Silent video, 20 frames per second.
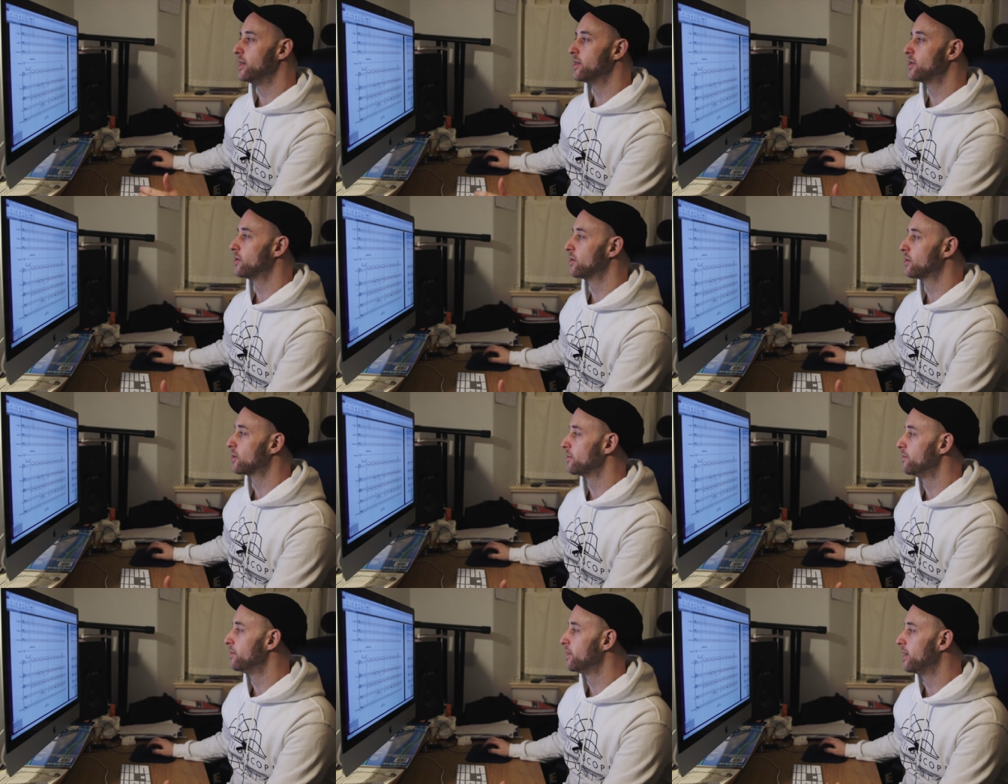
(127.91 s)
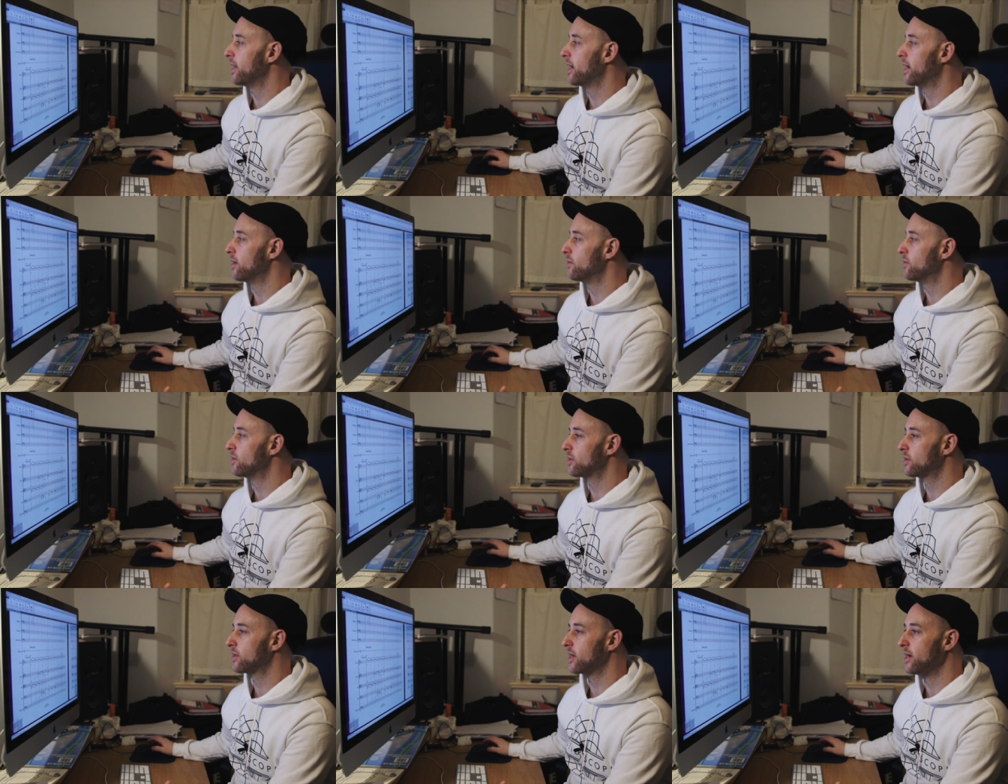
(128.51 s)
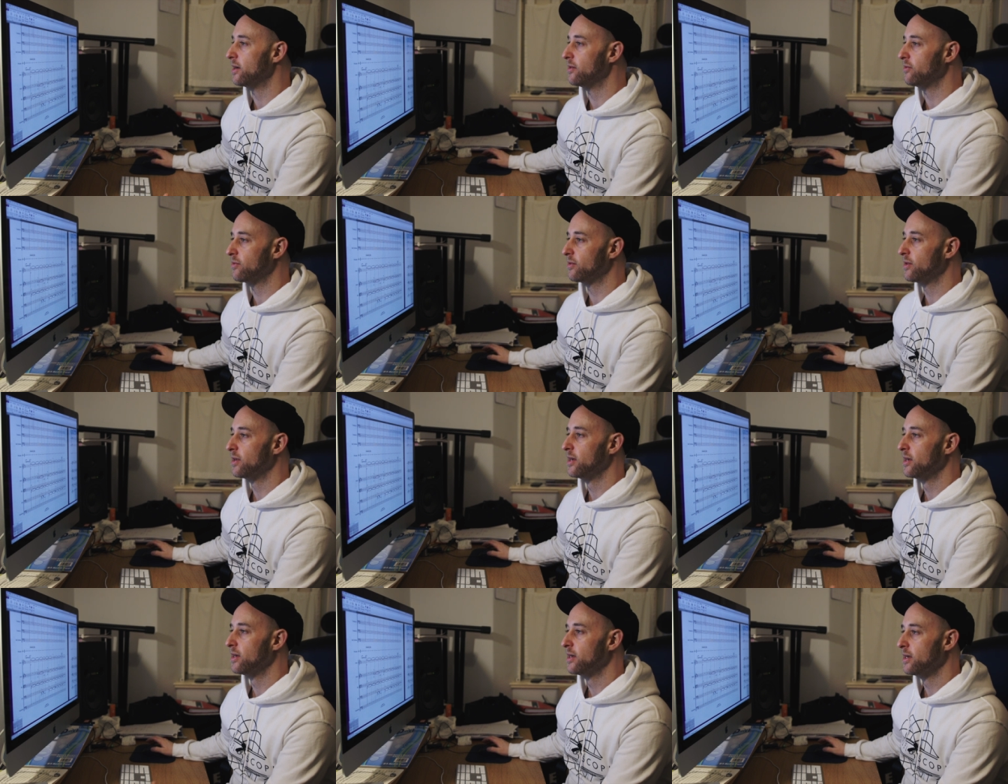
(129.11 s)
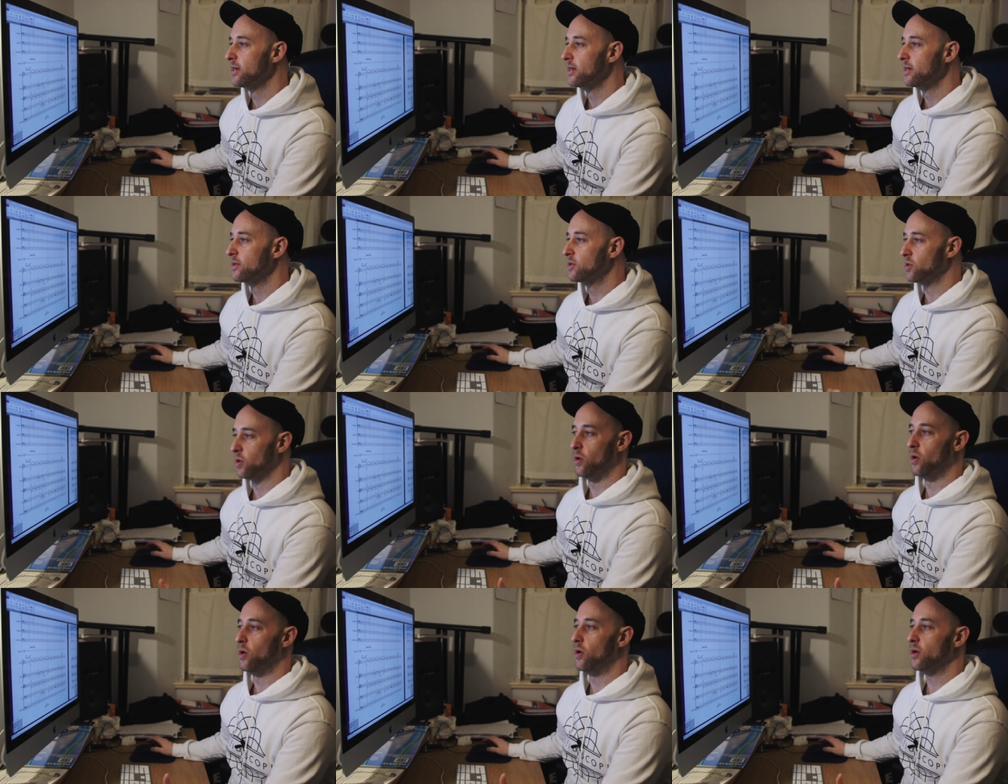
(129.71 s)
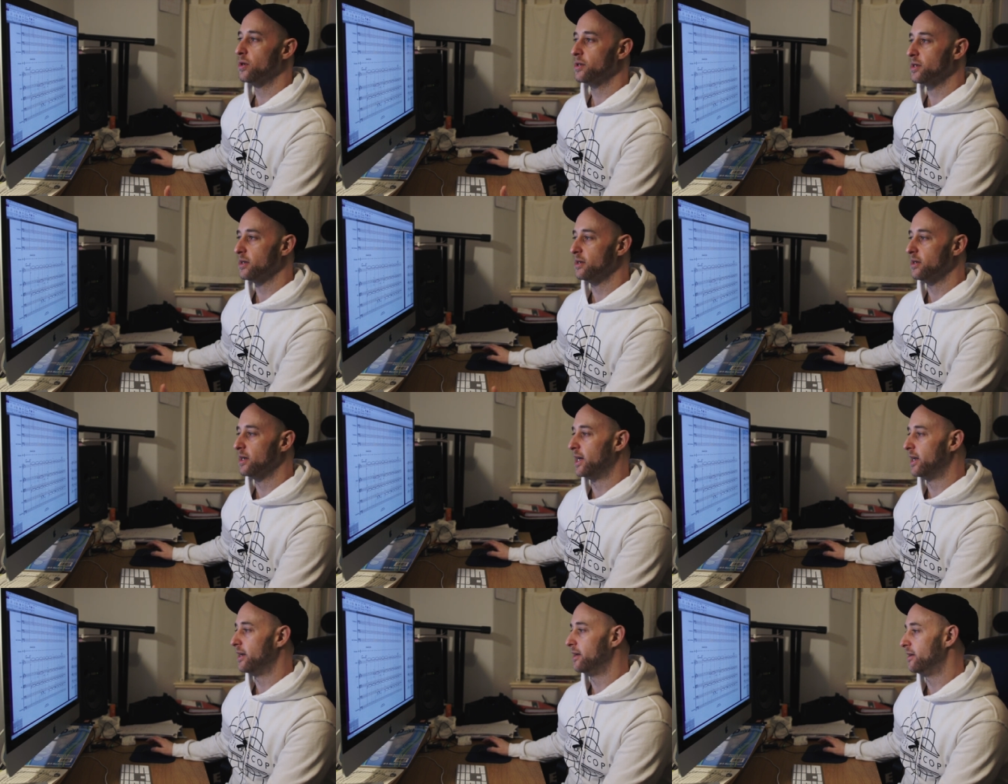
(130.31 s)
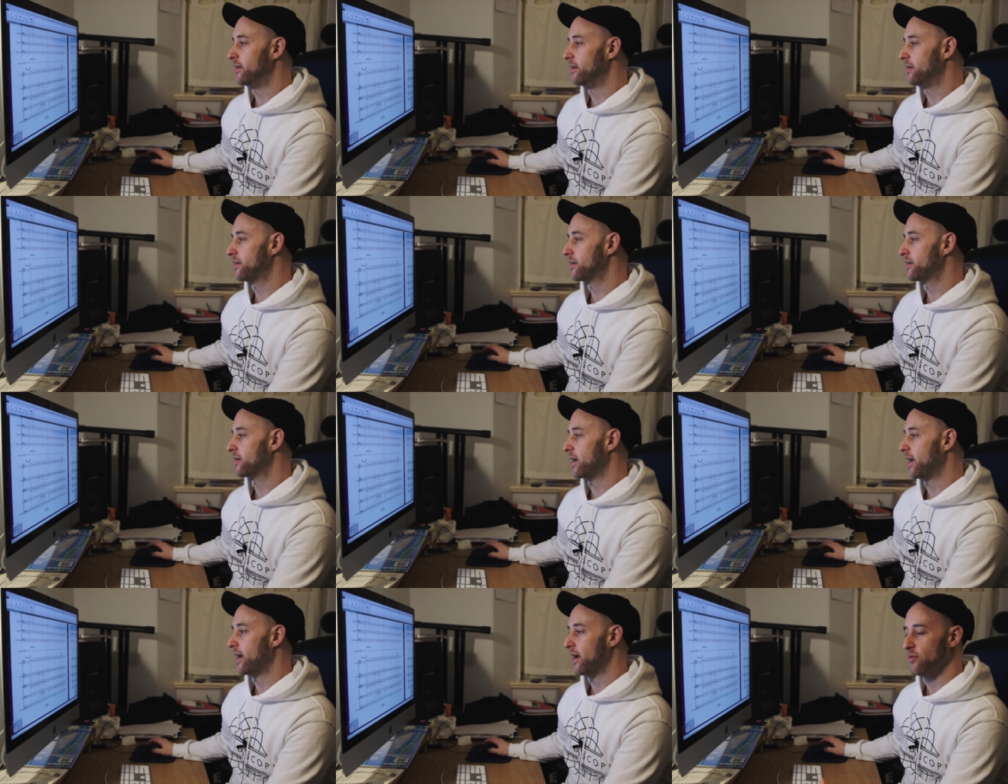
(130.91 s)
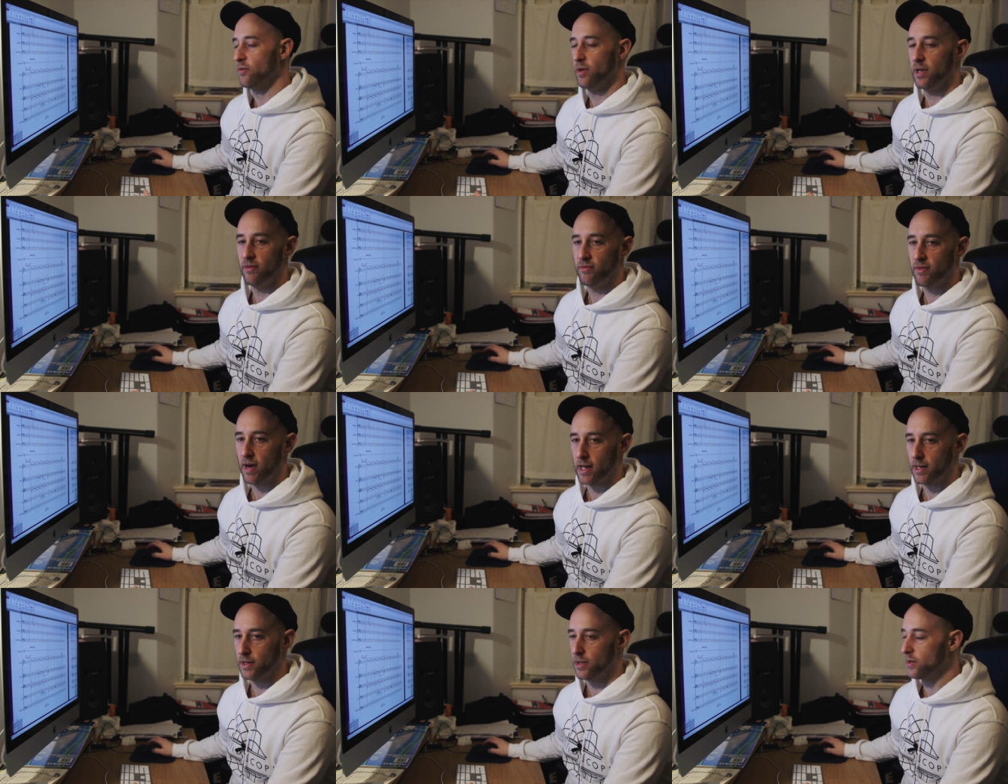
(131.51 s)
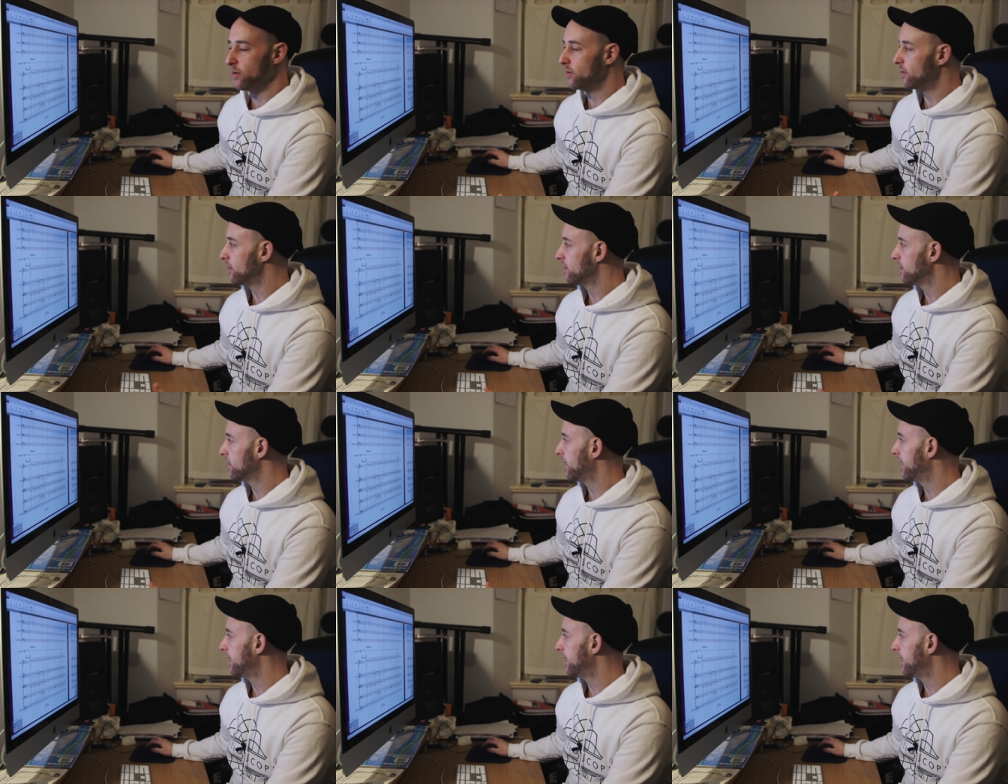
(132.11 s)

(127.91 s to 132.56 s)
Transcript: It's just something that I was kind of taught and and I really value.